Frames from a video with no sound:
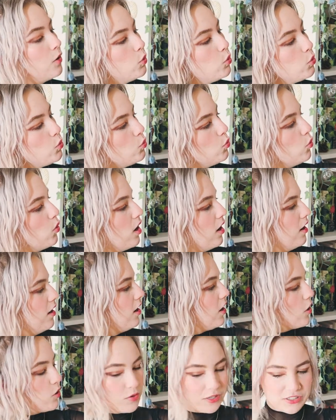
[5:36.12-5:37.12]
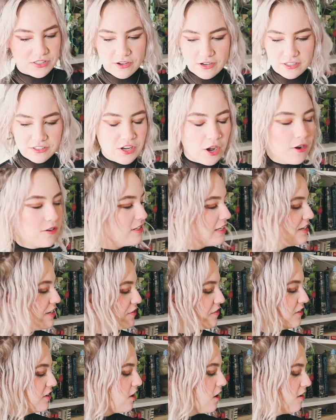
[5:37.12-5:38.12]
Ooh, oh, it's got a totally
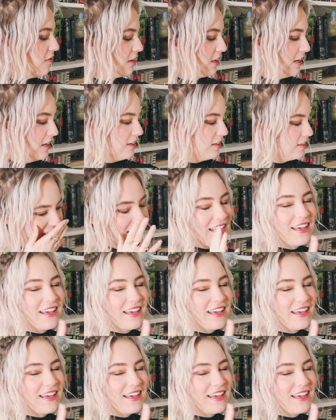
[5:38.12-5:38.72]
different cover.